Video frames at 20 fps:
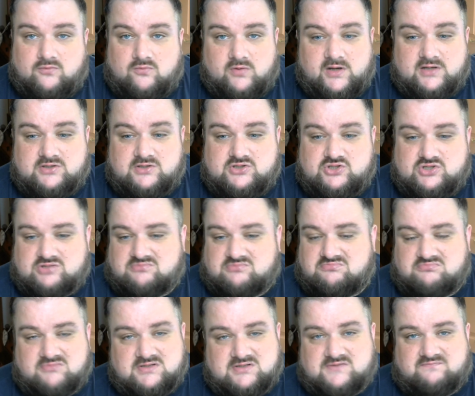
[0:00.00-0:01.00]
which
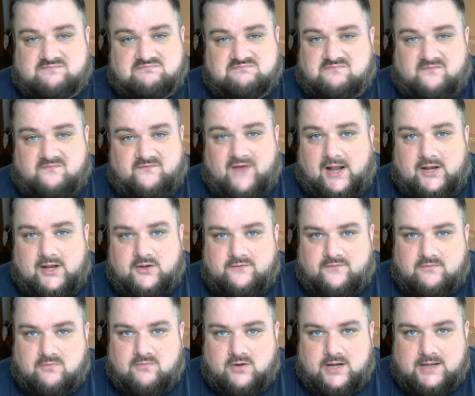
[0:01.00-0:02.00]
is value
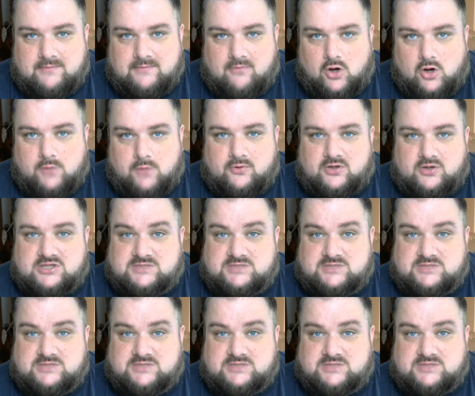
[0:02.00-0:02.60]
for money in my book,